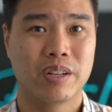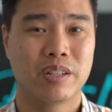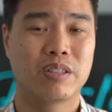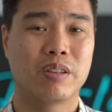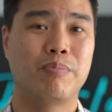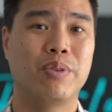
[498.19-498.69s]

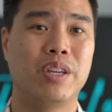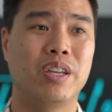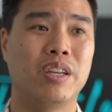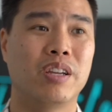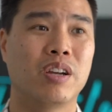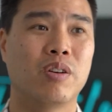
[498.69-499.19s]
to
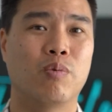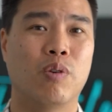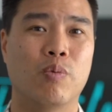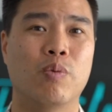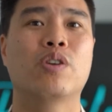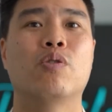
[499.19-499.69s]
be what
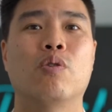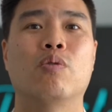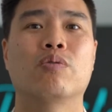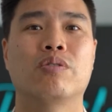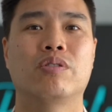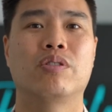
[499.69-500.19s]
we
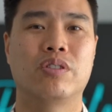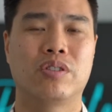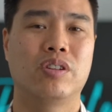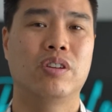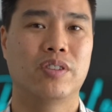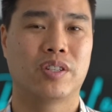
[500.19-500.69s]
call the
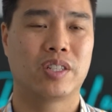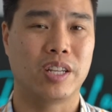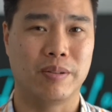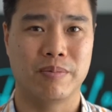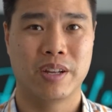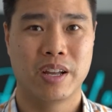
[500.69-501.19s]
service team.